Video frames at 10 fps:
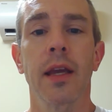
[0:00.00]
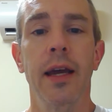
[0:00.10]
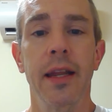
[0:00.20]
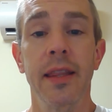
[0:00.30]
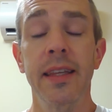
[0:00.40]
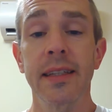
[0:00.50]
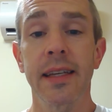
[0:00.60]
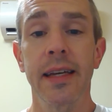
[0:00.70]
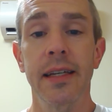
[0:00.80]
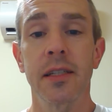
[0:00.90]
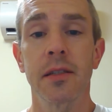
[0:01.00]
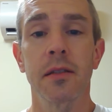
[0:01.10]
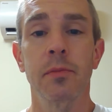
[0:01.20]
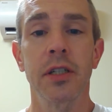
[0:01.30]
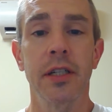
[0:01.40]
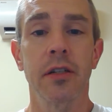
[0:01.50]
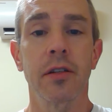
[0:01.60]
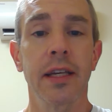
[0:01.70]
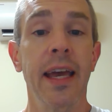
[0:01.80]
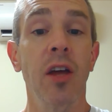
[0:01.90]
and in this case,
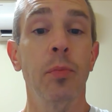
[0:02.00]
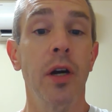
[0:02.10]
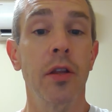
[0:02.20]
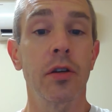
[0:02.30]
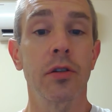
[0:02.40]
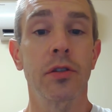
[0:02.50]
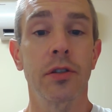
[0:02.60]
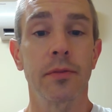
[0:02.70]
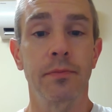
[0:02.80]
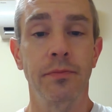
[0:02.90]
particularly help others